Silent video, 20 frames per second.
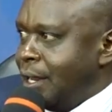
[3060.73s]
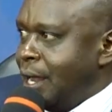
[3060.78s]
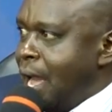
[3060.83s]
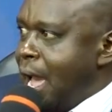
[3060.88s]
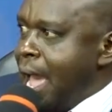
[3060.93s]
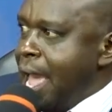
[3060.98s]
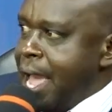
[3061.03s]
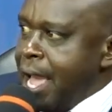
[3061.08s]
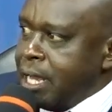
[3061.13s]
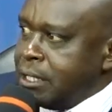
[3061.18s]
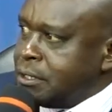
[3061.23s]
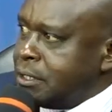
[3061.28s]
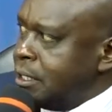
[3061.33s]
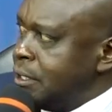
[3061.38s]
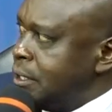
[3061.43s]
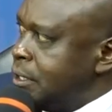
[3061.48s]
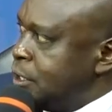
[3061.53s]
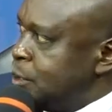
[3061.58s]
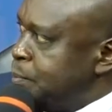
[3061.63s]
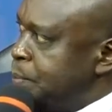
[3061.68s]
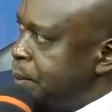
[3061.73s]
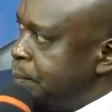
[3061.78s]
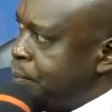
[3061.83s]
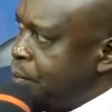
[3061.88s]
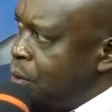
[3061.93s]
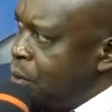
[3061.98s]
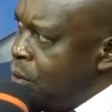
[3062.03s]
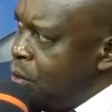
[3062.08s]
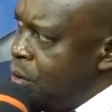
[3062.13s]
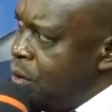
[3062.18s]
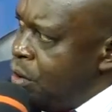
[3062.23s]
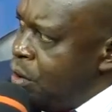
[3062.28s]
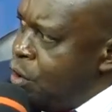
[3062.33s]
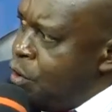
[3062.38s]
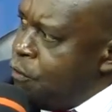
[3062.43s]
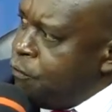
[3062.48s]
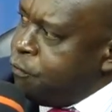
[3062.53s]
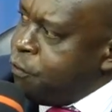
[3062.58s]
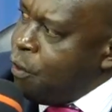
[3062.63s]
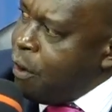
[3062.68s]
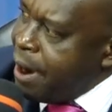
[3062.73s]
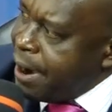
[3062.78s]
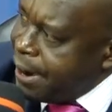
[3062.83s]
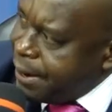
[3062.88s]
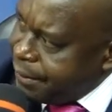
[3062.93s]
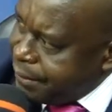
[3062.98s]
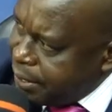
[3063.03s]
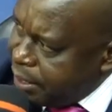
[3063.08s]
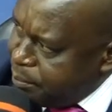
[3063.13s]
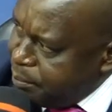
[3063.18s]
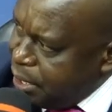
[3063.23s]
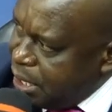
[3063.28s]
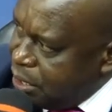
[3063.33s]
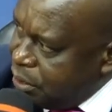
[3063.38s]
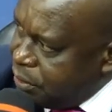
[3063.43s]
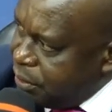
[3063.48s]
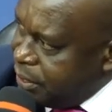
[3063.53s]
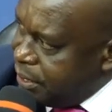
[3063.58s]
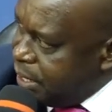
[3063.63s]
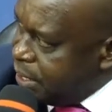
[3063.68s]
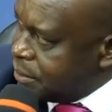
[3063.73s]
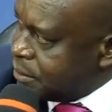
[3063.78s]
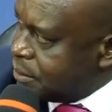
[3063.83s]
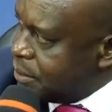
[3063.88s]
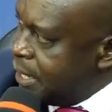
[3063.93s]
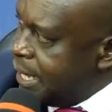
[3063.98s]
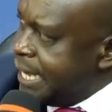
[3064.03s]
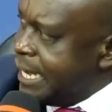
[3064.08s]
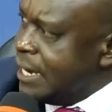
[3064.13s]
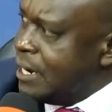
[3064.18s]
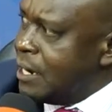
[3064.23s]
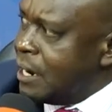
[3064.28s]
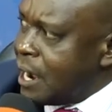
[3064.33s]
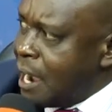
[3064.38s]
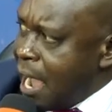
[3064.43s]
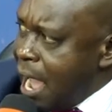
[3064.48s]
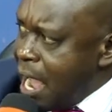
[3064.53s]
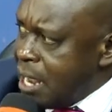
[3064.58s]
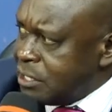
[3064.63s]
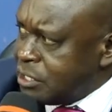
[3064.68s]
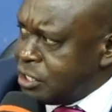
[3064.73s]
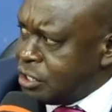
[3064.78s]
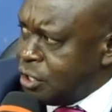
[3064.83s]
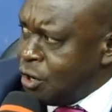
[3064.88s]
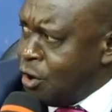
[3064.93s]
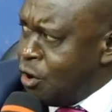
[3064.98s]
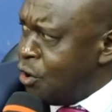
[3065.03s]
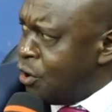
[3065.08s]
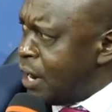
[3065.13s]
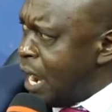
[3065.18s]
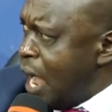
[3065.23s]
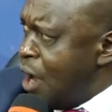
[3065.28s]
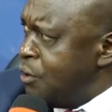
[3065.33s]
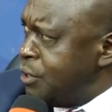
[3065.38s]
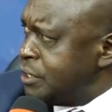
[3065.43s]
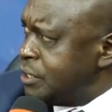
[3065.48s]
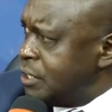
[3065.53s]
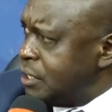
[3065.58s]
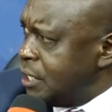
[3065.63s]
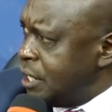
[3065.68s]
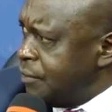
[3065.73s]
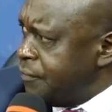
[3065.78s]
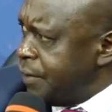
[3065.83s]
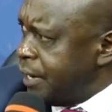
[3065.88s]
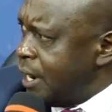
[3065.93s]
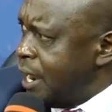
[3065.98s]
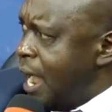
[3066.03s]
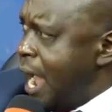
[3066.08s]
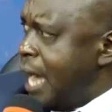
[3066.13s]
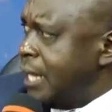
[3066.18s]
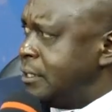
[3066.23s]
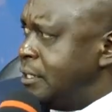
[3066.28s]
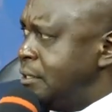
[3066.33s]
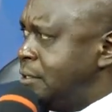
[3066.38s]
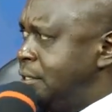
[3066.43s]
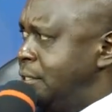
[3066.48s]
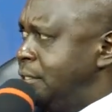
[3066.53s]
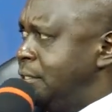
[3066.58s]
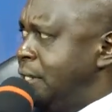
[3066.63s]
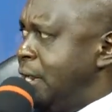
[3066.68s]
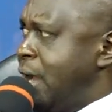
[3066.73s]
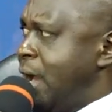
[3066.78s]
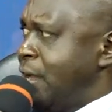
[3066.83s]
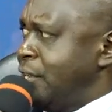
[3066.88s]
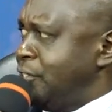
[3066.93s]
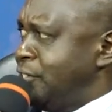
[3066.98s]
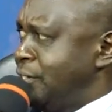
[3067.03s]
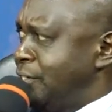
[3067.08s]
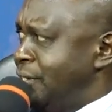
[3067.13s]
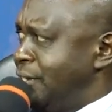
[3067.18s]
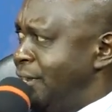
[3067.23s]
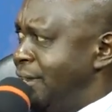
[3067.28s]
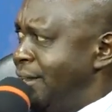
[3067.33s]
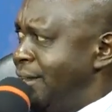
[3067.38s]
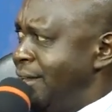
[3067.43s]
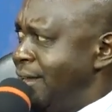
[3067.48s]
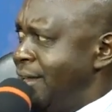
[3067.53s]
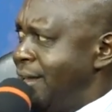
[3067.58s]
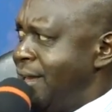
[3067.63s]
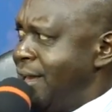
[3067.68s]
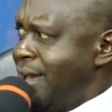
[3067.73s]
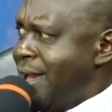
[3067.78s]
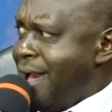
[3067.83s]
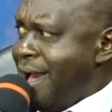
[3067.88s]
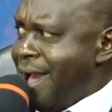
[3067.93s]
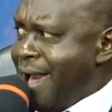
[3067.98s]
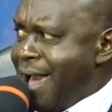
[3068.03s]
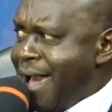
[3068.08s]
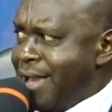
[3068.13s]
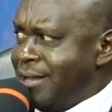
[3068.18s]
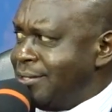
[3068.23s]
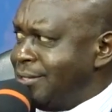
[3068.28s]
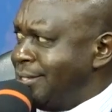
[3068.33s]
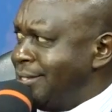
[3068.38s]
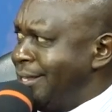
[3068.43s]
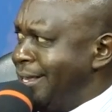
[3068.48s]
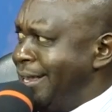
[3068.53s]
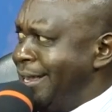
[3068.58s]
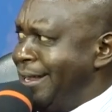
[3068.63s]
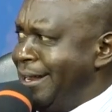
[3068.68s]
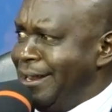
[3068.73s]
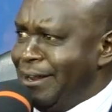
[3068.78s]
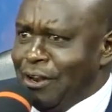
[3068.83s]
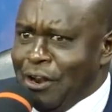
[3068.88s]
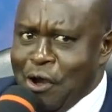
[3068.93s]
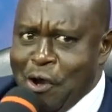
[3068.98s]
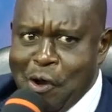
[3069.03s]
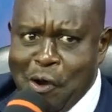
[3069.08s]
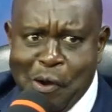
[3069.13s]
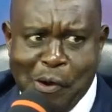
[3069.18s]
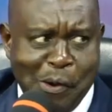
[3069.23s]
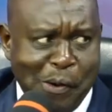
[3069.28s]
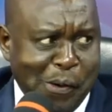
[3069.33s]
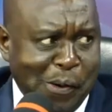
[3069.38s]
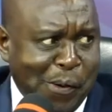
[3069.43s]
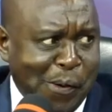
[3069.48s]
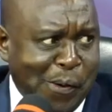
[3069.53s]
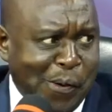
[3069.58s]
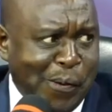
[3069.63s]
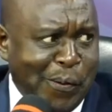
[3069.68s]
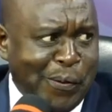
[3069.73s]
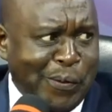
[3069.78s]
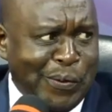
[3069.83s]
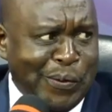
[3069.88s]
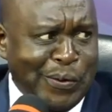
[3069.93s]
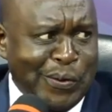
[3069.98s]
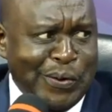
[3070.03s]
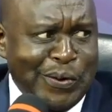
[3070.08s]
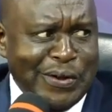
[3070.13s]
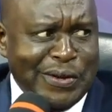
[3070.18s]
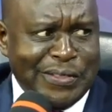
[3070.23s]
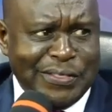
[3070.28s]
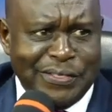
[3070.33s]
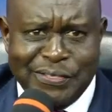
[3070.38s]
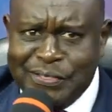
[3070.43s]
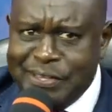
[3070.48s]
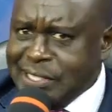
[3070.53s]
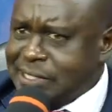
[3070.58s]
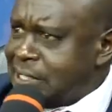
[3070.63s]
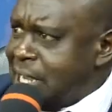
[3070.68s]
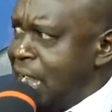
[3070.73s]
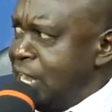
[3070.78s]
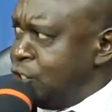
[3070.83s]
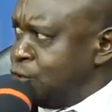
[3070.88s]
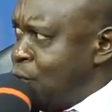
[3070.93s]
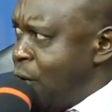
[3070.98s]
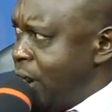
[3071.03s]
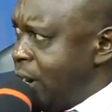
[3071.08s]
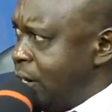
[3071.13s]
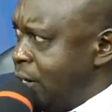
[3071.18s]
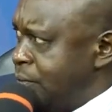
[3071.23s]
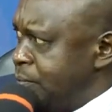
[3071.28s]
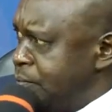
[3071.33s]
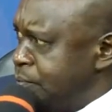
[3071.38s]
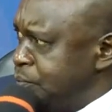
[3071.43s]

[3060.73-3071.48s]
I asked these people, 400 million, yes, in cash or how is it given? At least it's in cash. I say, no, this can't work.